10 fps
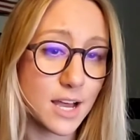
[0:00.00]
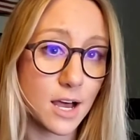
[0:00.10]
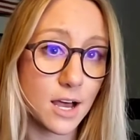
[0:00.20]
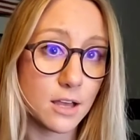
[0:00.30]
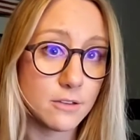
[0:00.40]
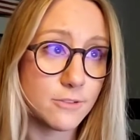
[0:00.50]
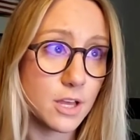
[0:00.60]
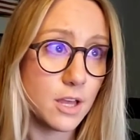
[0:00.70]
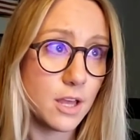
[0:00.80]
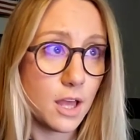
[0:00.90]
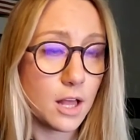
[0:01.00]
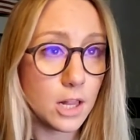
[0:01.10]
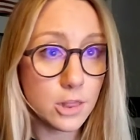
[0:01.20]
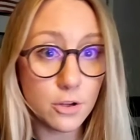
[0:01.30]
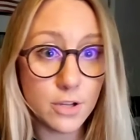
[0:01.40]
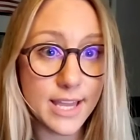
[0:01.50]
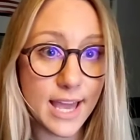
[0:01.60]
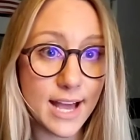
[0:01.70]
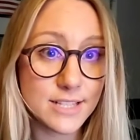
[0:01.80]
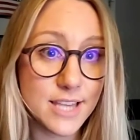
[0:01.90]
of looking
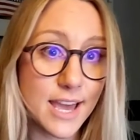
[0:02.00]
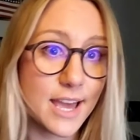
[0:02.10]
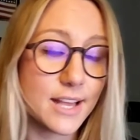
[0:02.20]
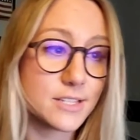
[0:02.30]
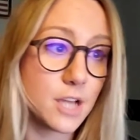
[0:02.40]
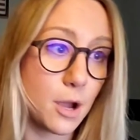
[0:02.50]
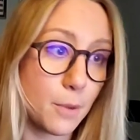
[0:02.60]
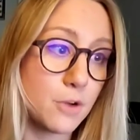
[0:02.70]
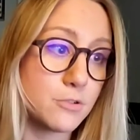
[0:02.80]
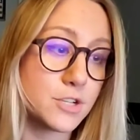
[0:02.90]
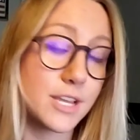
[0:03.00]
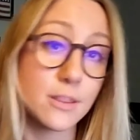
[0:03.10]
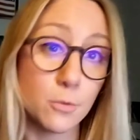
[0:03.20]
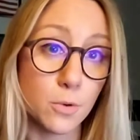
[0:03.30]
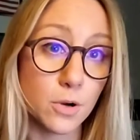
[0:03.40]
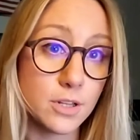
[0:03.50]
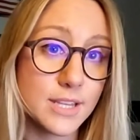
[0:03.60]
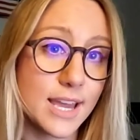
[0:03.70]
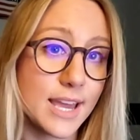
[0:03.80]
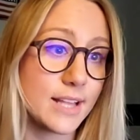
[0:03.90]
at and approaching the world.
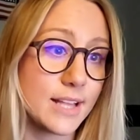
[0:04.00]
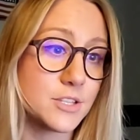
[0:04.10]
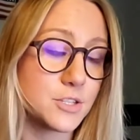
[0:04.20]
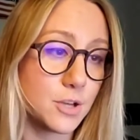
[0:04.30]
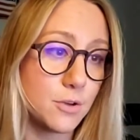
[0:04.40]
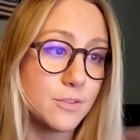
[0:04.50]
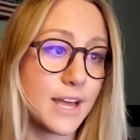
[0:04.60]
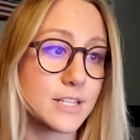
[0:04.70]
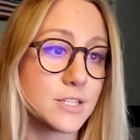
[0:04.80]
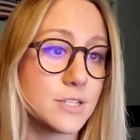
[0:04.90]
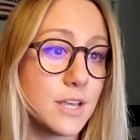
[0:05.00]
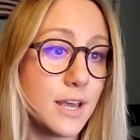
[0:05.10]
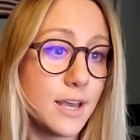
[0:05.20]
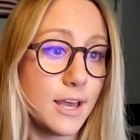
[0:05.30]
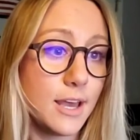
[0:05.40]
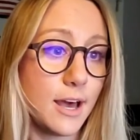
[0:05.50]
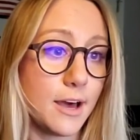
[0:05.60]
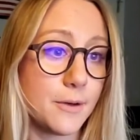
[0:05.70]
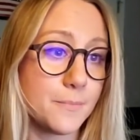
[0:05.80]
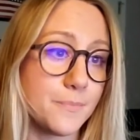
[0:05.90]
And so that's
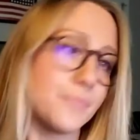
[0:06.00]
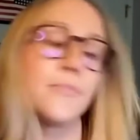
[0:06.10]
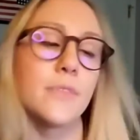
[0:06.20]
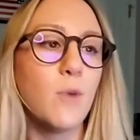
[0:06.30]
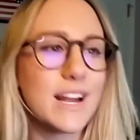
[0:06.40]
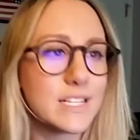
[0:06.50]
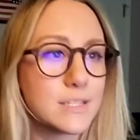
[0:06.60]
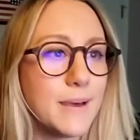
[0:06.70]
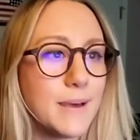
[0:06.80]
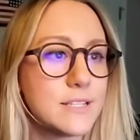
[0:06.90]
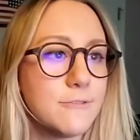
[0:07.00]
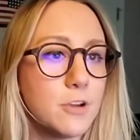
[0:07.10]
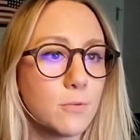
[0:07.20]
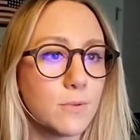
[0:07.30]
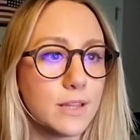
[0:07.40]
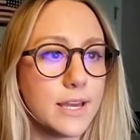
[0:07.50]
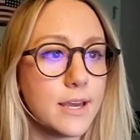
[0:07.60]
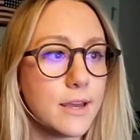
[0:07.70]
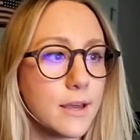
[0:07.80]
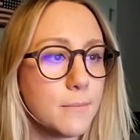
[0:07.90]
um, why it's best if you're
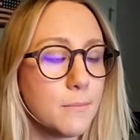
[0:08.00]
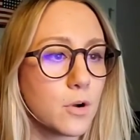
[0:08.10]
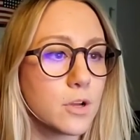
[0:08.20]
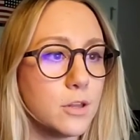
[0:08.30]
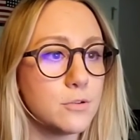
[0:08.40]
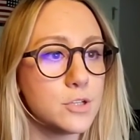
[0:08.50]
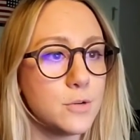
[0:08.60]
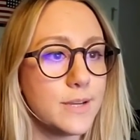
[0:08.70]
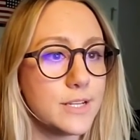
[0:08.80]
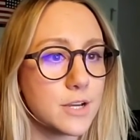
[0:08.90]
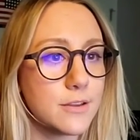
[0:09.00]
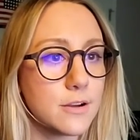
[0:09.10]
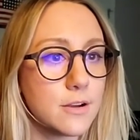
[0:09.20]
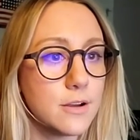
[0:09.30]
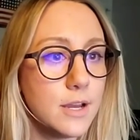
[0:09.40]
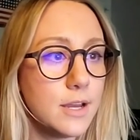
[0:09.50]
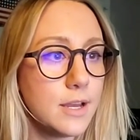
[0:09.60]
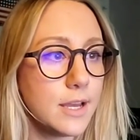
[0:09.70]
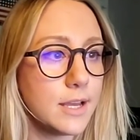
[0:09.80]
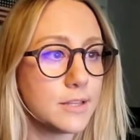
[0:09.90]
really more close to each other
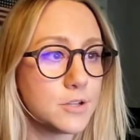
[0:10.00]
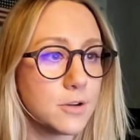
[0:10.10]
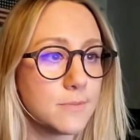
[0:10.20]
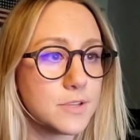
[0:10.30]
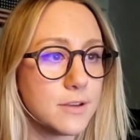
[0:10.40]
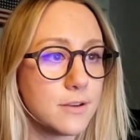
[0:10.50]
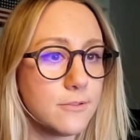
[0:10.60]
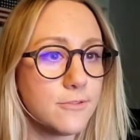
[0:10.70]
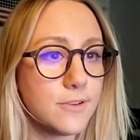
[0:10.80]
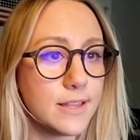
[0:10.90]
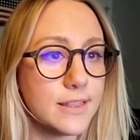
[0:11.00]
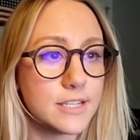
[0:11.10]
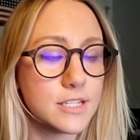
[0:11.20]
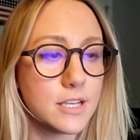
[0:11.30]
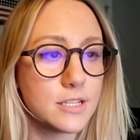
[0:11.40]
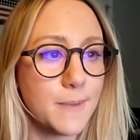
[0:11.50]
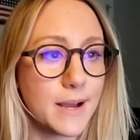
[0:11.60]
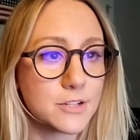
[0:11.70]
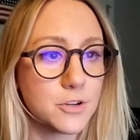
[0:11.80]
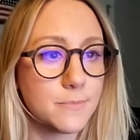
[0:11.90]
in terms of this
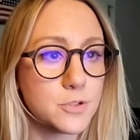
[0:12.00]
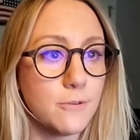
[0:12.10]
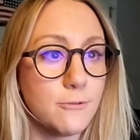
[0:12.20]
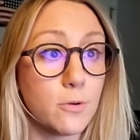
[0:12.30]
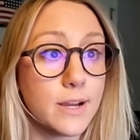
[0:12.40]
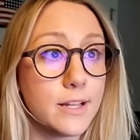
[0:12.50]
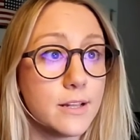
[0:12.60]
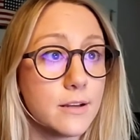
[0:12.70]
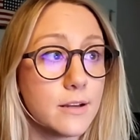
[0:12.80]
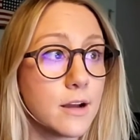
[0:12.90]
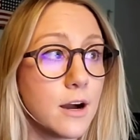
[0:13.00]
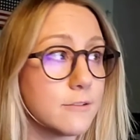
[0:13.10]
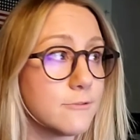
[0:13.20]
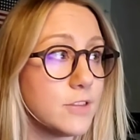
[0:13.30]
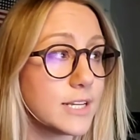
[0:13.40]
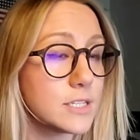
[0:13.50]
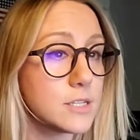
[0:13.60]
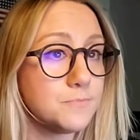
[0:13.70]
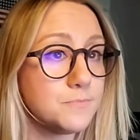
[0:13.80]
spectrum to avoid conflict.